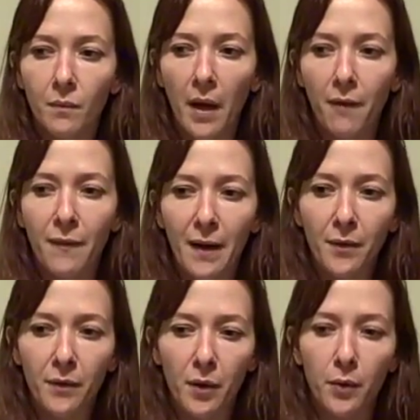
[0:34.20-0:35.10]
I found
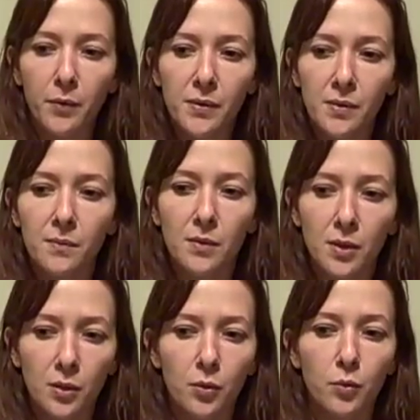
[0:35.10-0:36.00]
that those
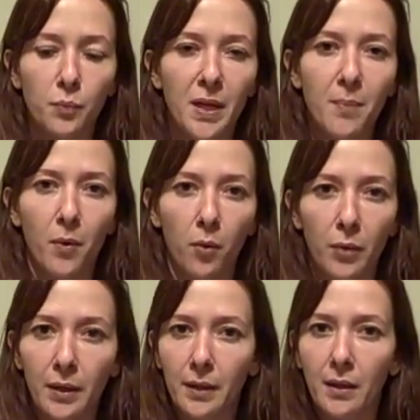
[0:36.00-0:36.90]
two people
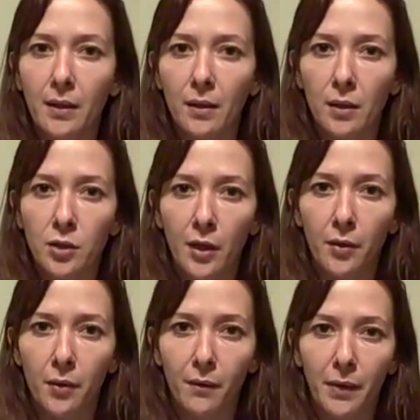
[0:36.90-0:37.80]
really needed each
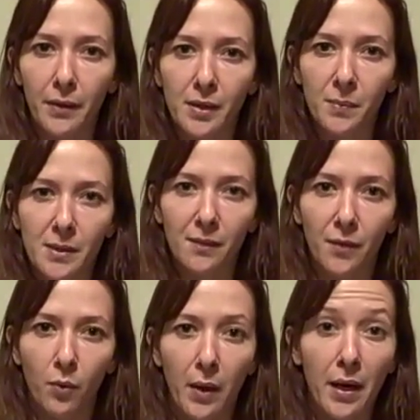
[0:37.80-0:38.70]
other in a very
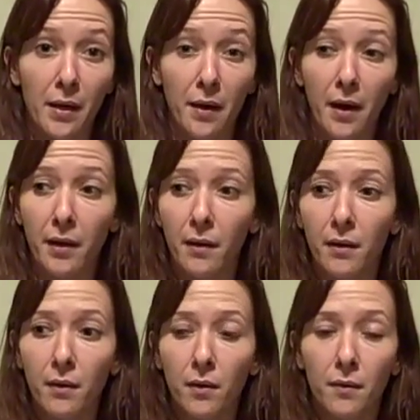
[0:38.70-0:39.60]
specific way, and I
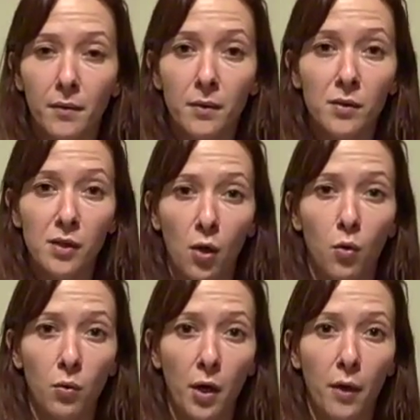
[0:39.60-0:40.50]
so
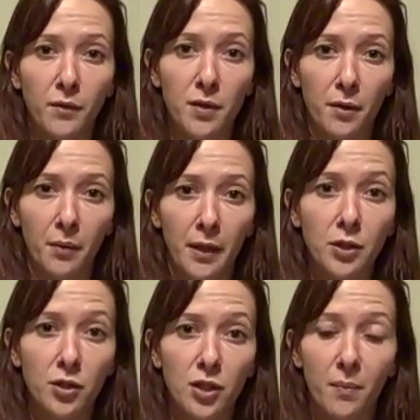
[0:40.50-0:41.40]
loved their
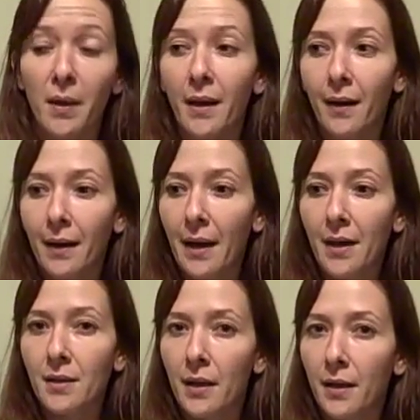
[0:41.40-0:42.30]
relationship.
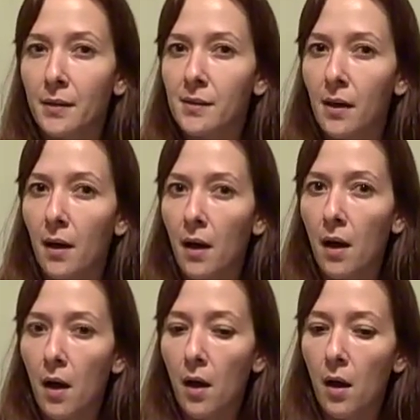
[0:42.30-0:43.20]
And as
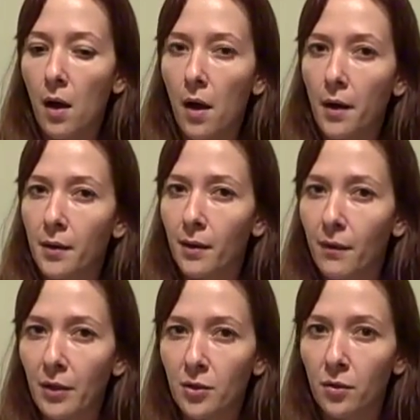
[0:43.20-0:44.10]

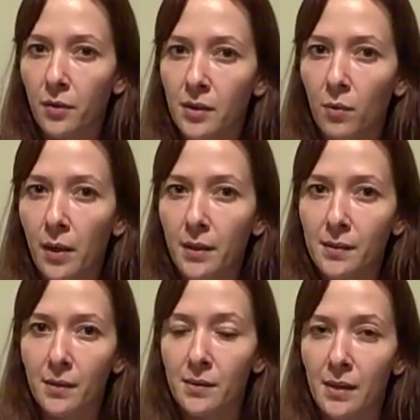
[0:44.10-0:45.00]
unconventional as
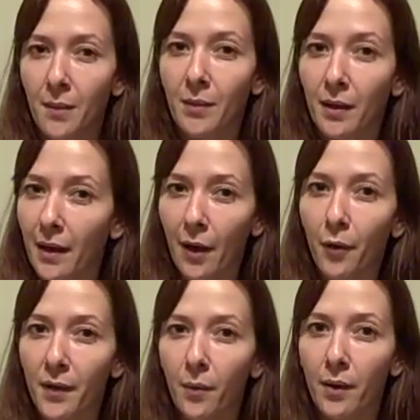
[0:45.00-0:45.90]
it seemed like a
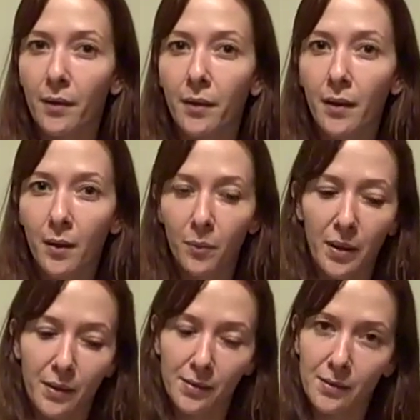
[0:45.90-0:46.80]
healthy one
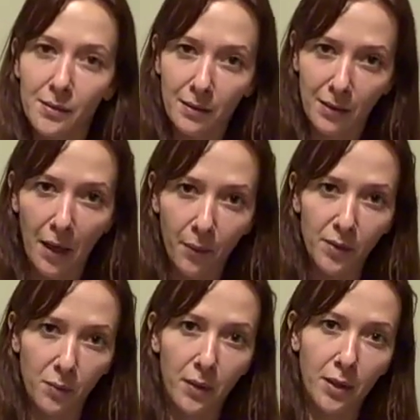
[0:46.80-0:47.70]
because that
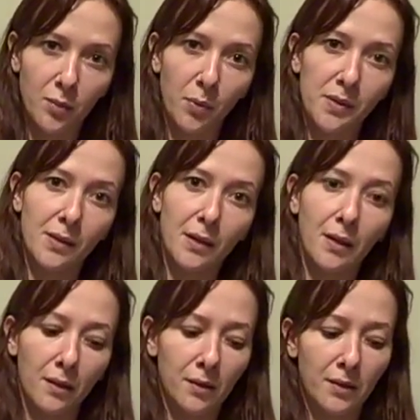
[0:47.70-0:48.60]
was what each person
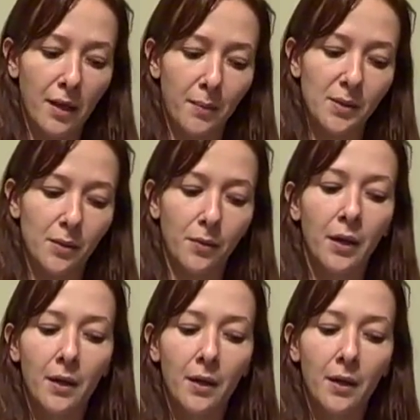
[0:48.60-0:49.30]
needed at the time. So